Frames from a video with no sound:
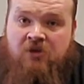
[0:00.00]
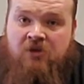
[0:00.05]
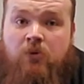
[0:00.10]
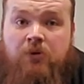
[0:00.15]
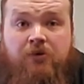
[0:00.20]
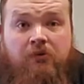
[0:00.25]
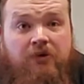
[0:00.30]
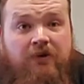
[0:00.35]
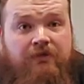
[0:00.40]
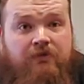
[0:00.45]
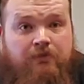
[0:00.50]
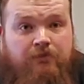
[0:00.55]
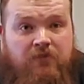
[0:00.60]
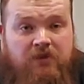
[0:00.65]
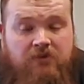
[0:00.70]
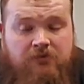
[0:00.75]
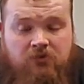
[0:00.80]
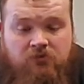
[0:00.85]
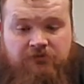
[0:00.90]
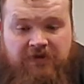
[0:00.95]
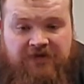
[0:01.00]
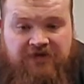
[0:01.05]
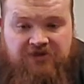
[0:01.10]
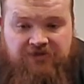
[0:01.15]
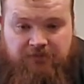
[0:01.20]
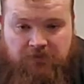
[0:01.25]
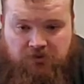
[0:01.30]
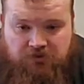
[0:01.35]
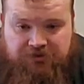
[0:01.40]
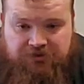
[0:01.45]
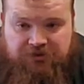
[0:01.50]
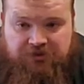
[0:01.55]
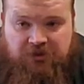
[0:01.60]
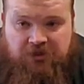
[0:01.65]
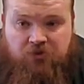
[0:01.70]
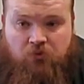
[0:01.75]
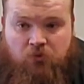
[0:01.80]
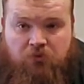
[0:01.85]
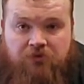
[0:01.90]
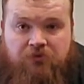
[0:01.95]
where you have a minimal range of motion
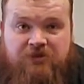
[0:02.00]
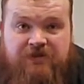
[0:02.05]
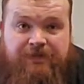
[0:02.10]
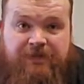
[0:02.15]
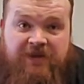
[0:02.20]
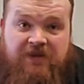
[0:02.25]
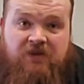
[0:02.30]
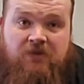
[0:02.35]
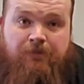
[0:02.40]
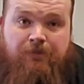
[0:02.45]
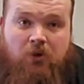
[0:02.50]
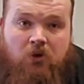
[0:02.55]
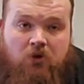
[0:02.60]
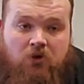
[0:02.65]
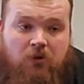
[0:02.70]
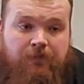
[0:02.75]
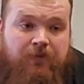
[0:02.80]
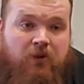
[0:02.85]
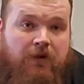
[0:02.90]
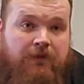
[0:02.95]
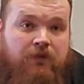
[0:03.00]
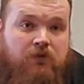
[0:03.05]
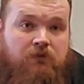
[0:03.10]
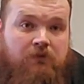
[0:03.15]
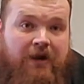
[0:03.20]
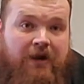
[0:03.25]
in order to pick the bar up off the